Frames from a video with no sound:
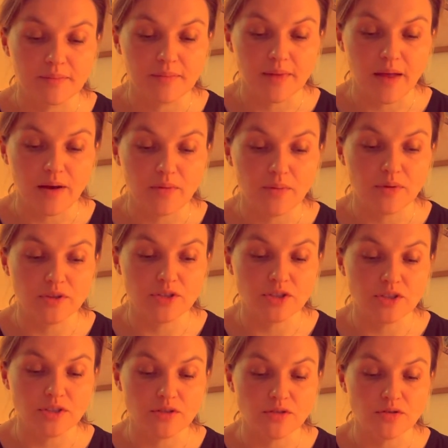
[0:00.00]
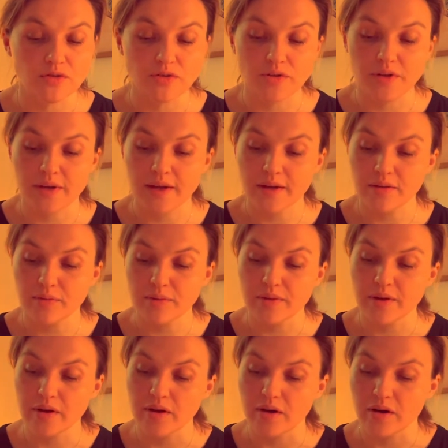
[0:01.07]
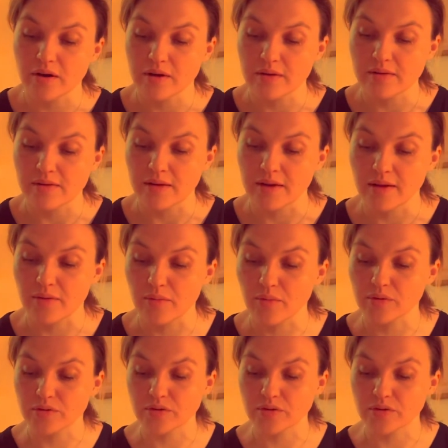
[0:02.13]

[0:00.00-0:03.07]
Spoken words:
I want just to connect with the cards and I want